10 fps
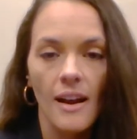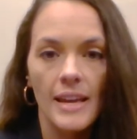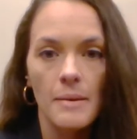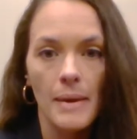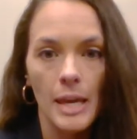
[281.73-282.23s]
I
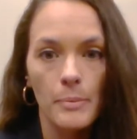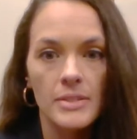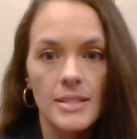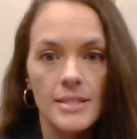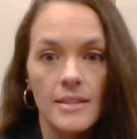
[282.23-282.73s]
am able
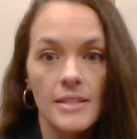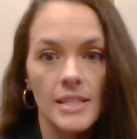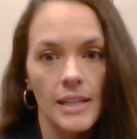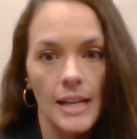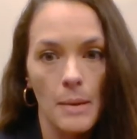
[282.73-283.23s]
to see the
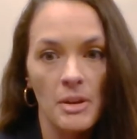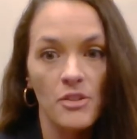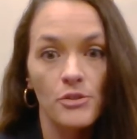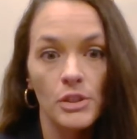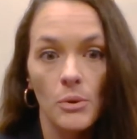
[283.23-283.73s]
dynamic
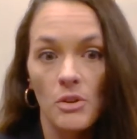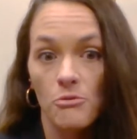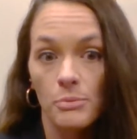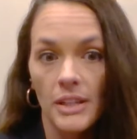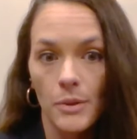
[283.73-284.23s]
flow of blood